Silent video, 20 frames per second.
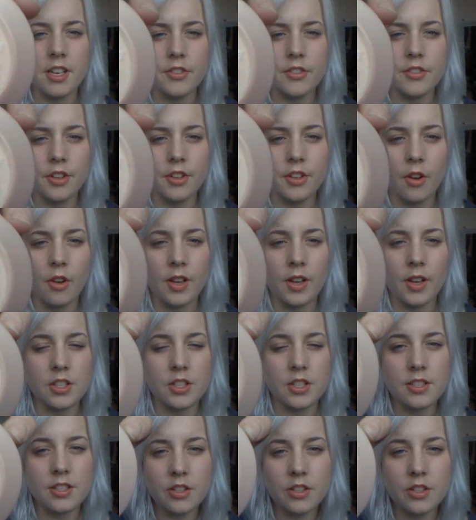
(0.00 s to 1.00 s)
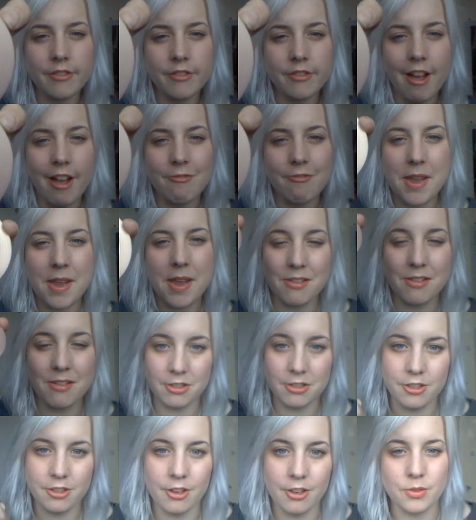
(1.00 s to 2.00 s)
so it does sort of have pink
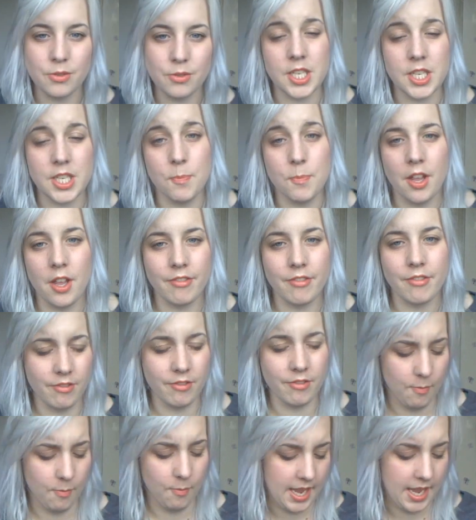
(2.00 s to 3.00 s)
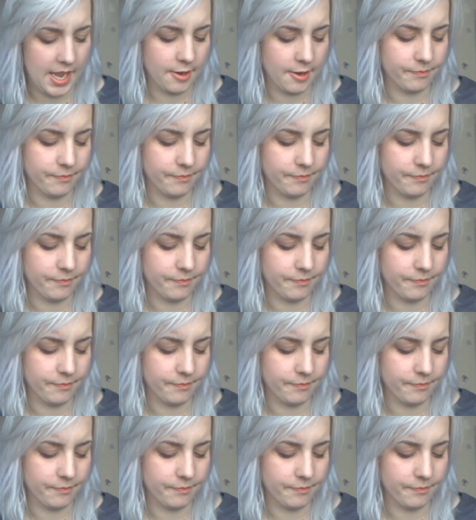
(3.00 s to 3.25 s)
undertones, which is perfect for me.